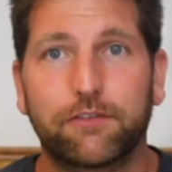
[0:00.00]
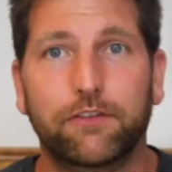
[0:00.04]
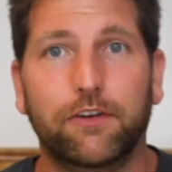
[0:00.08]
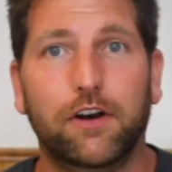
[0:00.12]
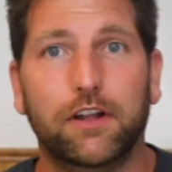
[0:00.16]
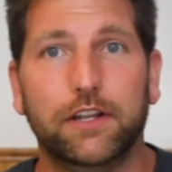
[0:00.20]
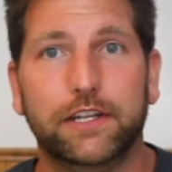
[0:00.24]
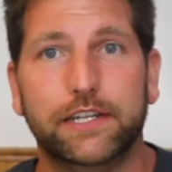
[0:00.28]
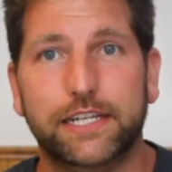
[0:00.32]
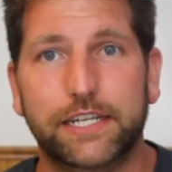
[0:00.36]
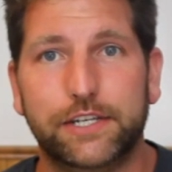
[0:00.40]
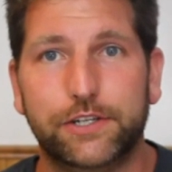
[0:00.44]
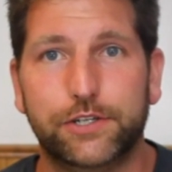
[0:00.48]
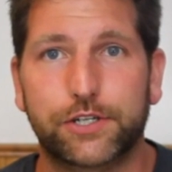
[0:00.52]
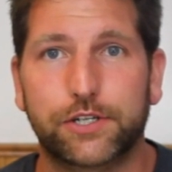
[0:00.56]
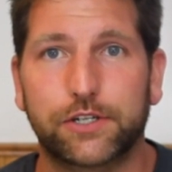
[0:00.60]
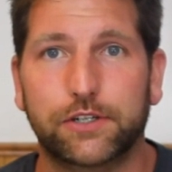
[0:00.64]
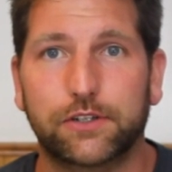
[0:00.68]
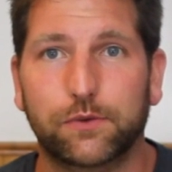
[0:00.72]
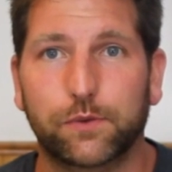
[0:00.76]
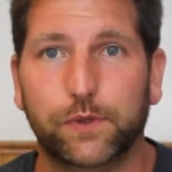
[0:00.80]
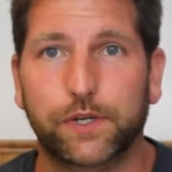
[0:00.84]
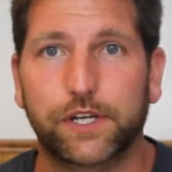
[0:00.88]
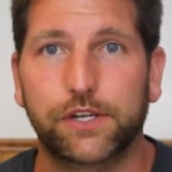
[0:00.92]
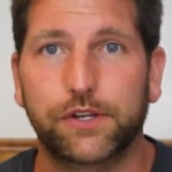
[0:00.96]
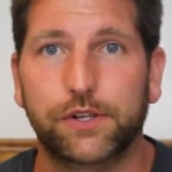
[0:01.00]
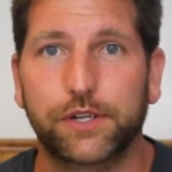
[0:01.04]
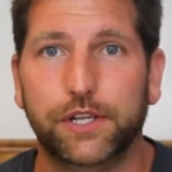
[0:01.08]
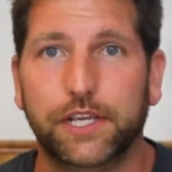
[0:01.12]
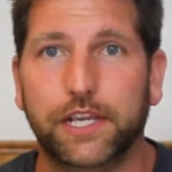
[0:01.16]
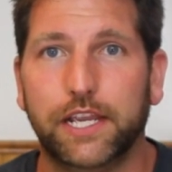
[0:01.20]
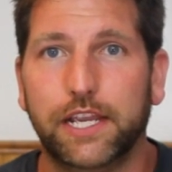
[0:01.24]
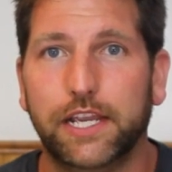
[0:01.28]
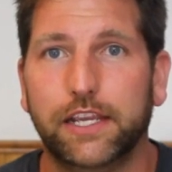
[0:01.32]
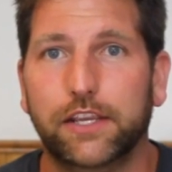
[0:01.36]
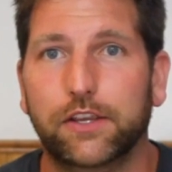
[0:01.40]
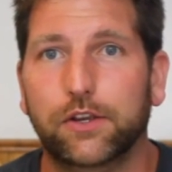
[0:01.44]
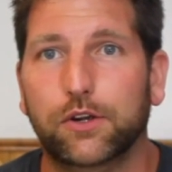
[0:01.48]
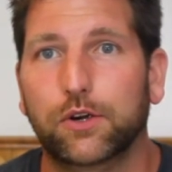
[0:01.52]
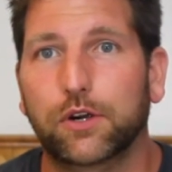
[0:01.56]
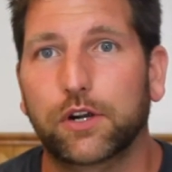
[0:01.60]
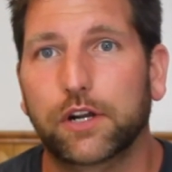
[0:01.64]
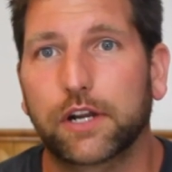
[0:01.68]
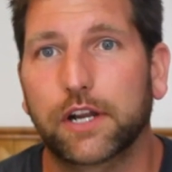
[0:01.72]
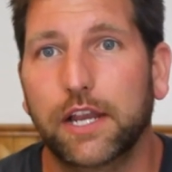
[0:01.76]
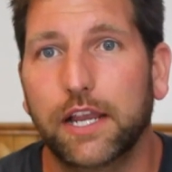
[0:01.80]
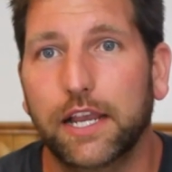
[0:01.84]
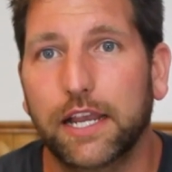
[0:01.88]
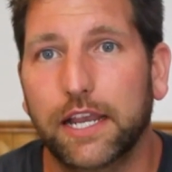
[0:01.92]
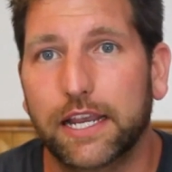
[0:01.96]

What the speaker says: Vault Digital, where you can get your